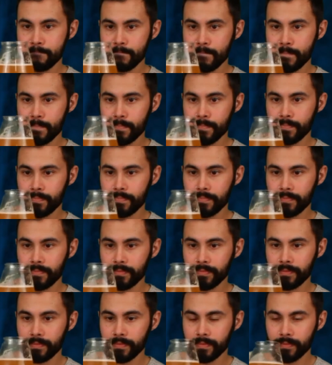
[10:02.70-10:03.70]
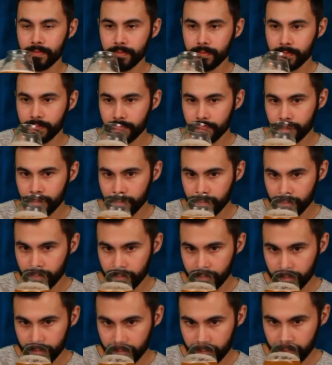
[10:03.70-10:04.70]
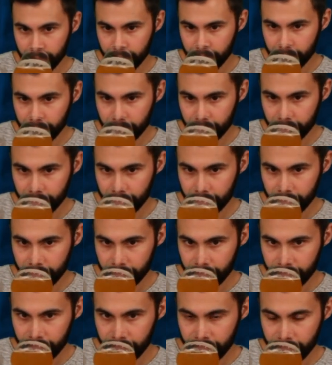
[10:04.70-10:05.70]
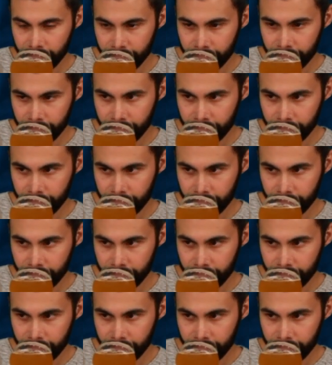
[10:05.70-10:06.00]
[no speech]